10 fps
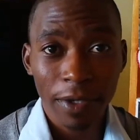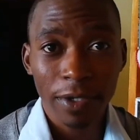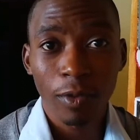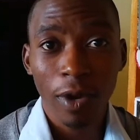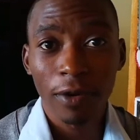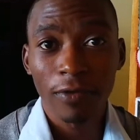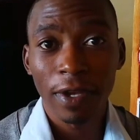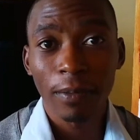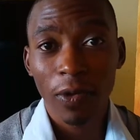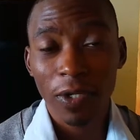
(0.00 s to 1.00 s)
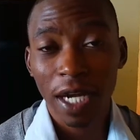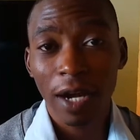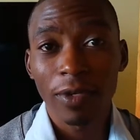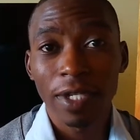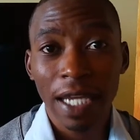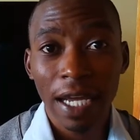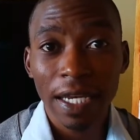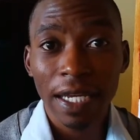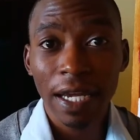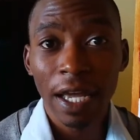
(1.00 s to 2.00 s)
It's one of the most
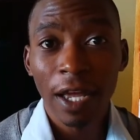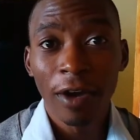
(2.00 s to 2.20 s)
outstanding